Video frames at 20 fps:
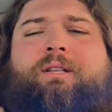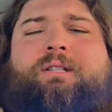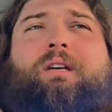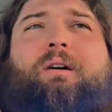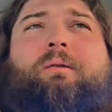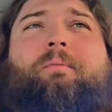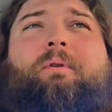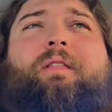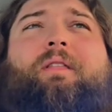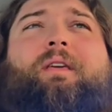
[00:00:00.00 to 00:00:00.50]

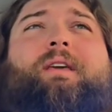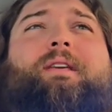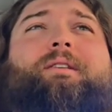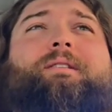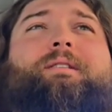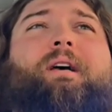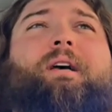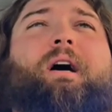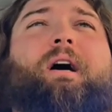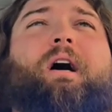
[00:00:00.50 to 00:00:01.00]
some of
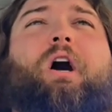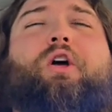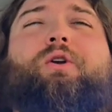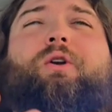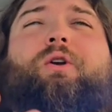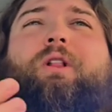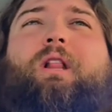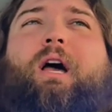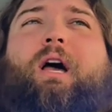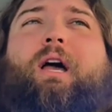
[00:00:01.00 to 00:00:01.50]
these
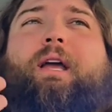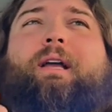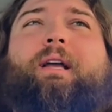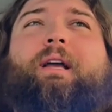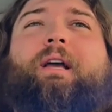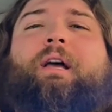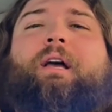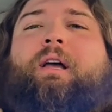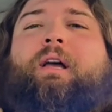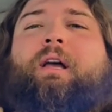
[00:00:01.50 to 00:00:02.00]

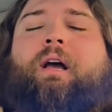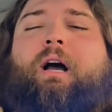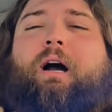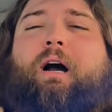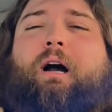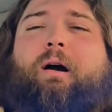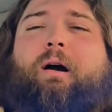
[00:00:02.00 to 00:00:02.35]
underlying